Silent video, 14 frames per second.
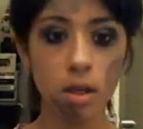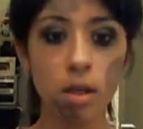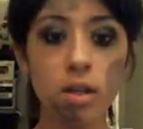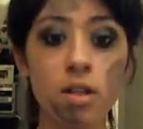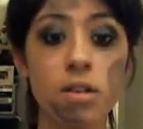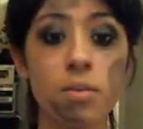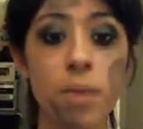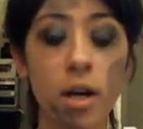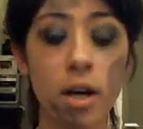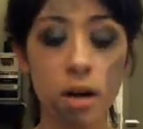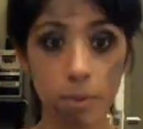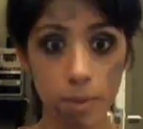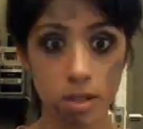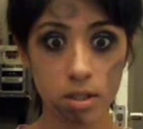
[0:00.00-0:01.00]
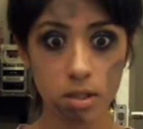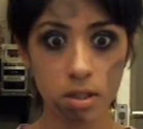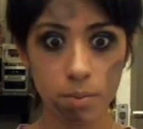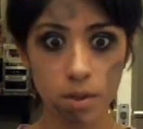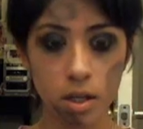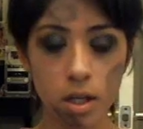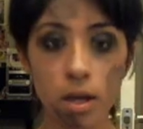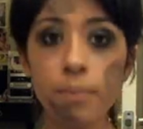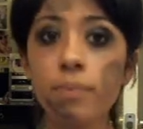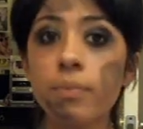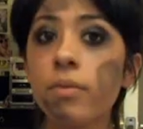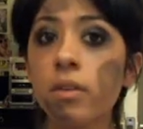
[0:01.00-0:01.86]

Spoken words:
Doesn't matter how messy you put it.